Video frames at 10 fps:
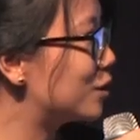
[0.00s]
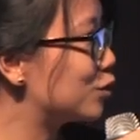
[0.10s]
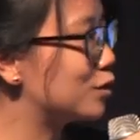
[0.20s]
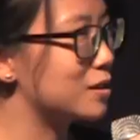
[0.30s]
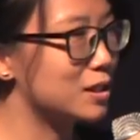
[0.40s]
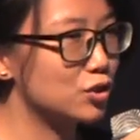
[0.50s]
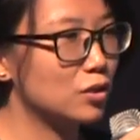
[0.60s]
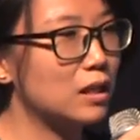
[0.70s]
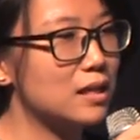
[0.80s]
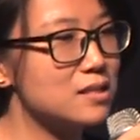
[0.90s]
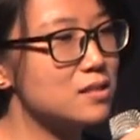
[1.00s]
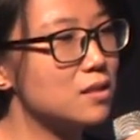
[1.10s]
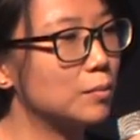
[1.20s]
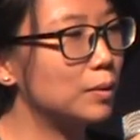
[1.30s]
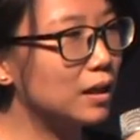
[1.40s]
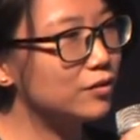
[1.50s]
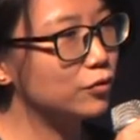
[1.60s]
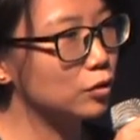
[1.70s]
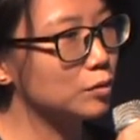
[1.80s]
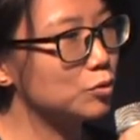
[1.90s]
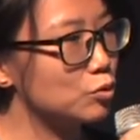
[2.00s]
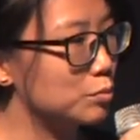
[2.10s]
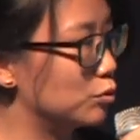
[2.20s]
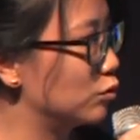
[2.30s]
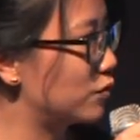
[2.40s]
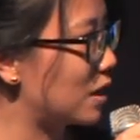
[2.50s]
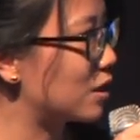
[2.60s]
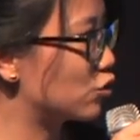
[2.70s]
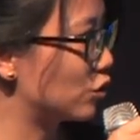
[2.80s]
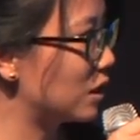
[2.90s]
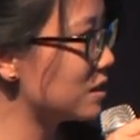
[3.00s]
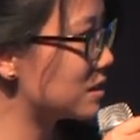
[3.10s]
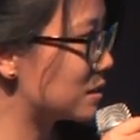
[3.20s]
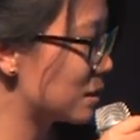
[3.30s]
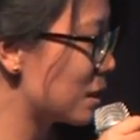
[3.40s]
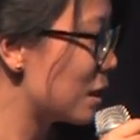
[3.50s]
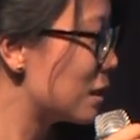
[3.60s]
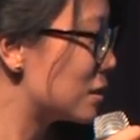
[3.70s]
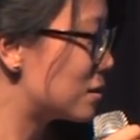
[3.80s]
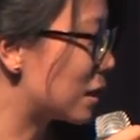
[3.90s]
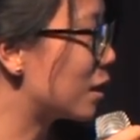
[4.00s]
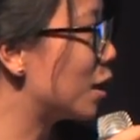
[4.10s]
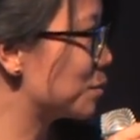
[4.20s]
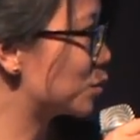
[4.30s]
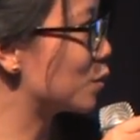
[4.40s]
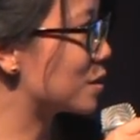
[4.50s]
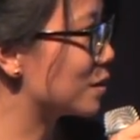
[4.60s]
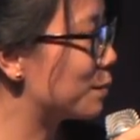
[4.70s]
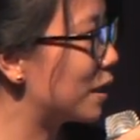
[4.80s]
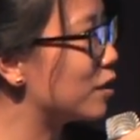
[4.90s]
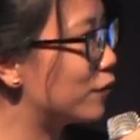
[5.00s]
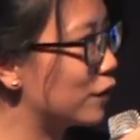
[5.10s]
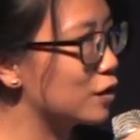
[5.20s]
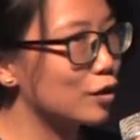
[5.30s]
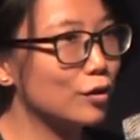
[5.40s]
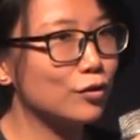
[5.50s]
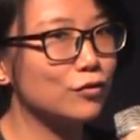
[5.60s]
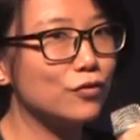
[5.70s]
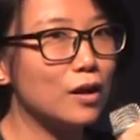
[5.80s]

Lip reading: to decentralize the platform to remove that trust that comes with the benefit of,